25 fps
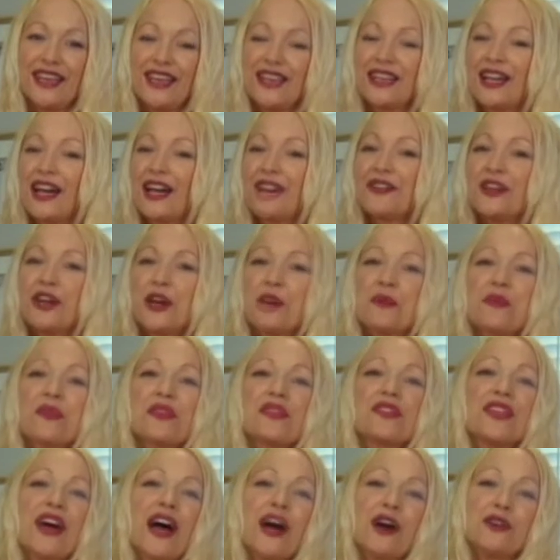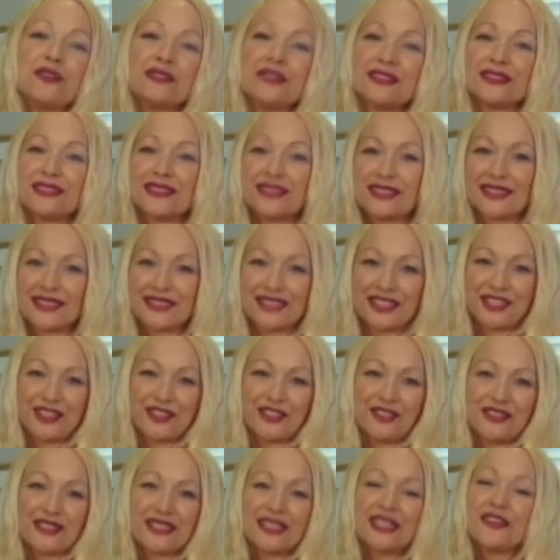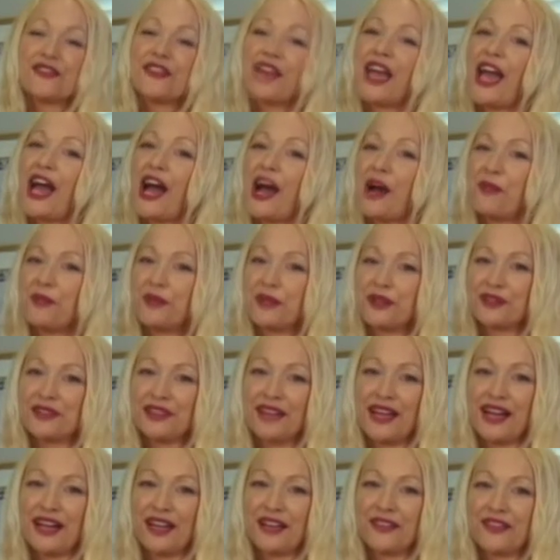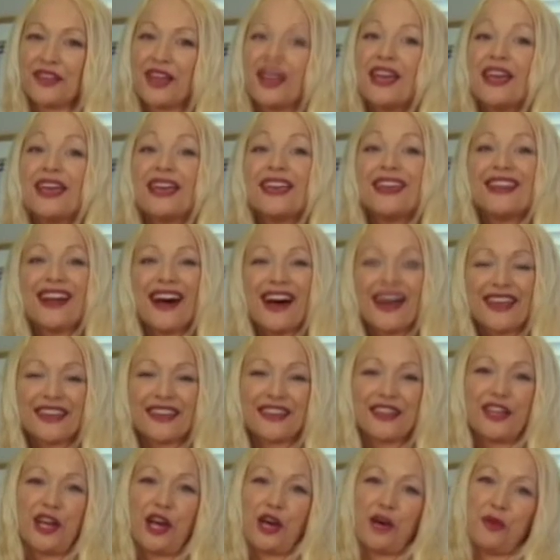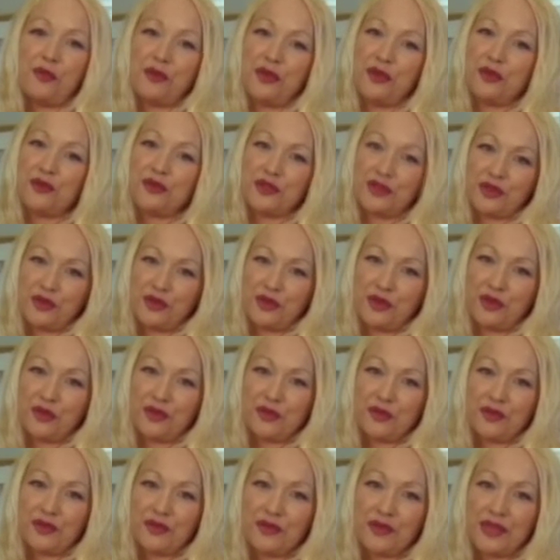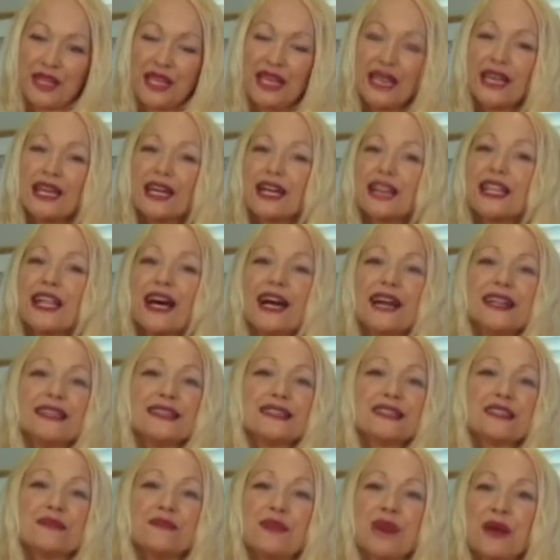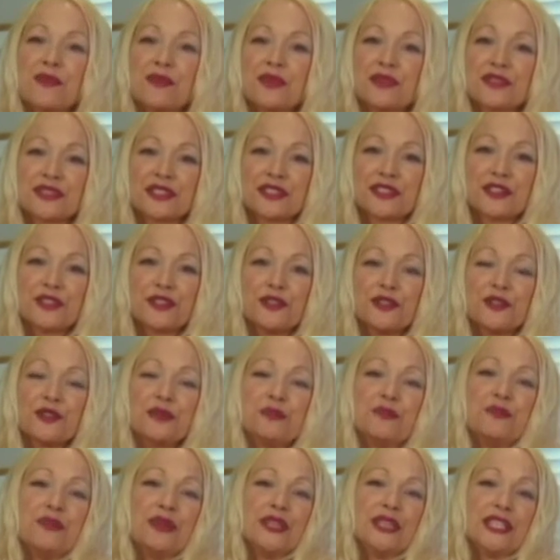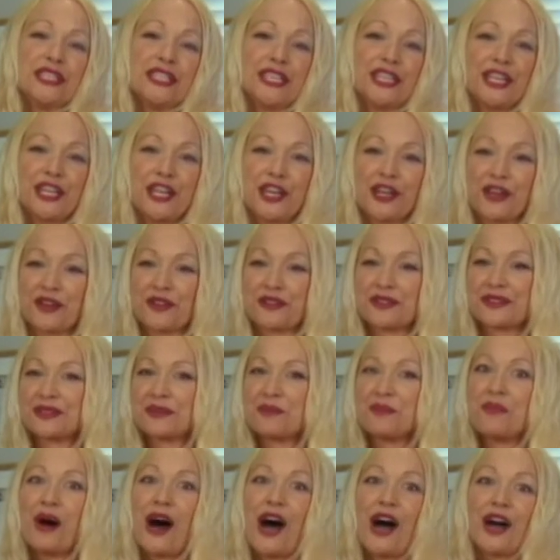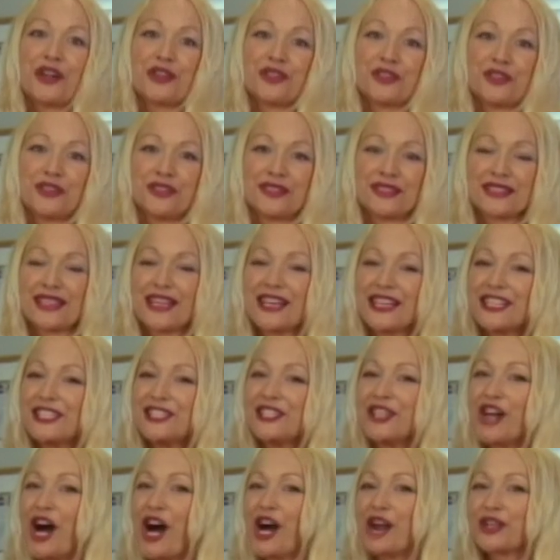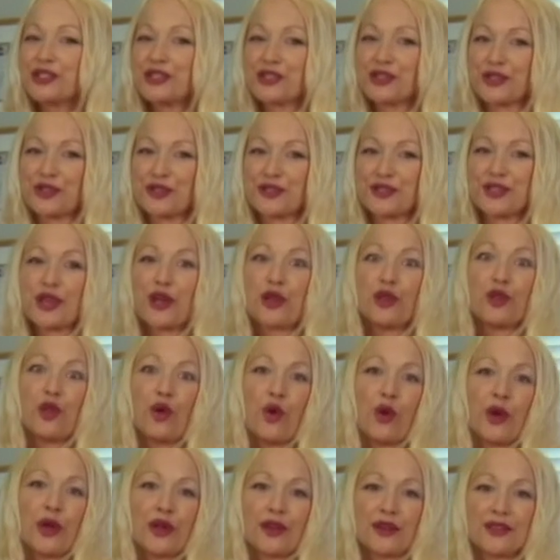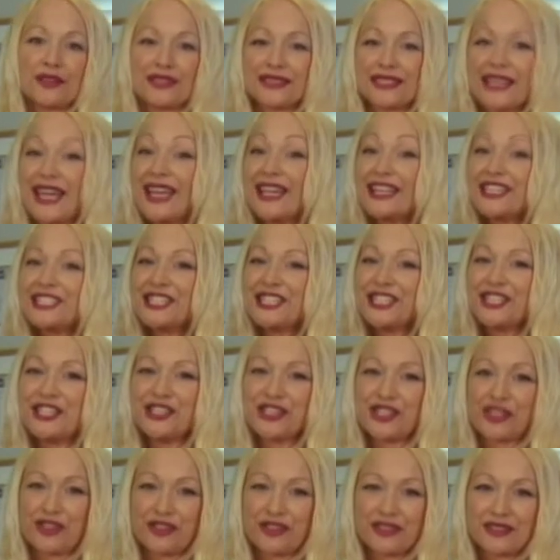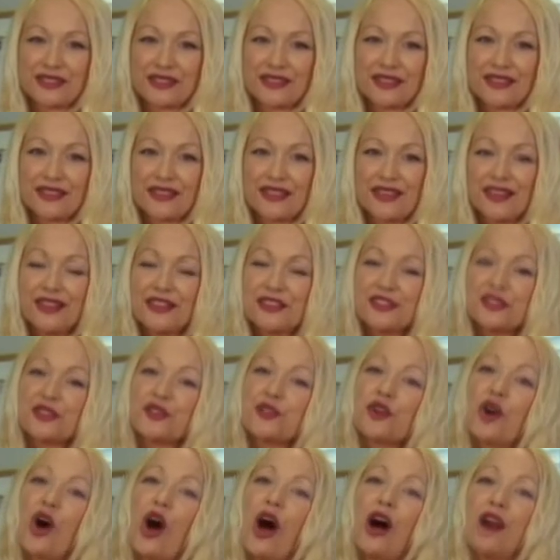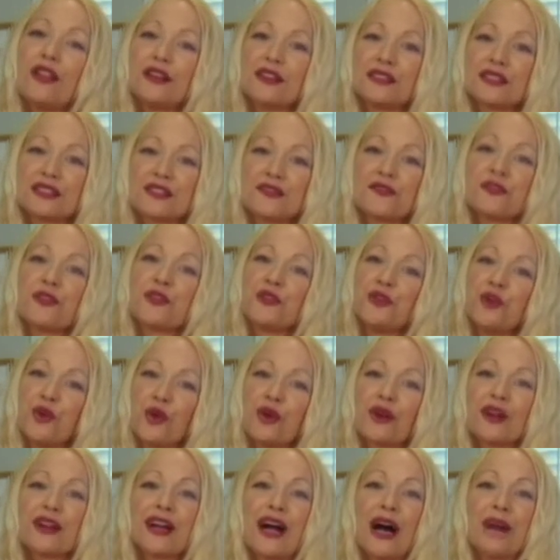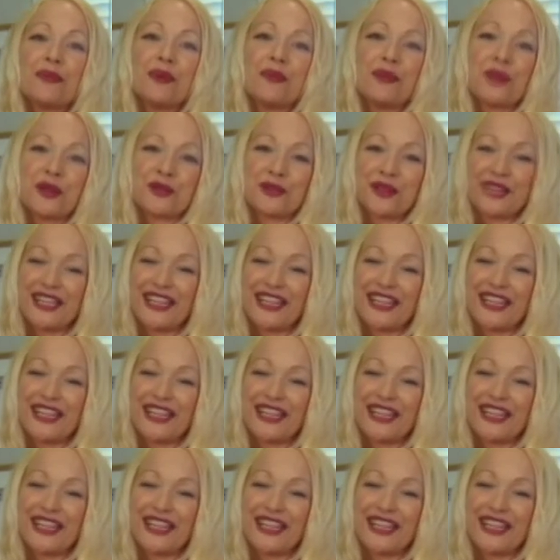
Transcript: and I've helped thousands of singles live a happier life, and I can help you too. Clients and members include millionaires, models, doctors, lawyers, and teachers. So call us for your complimentary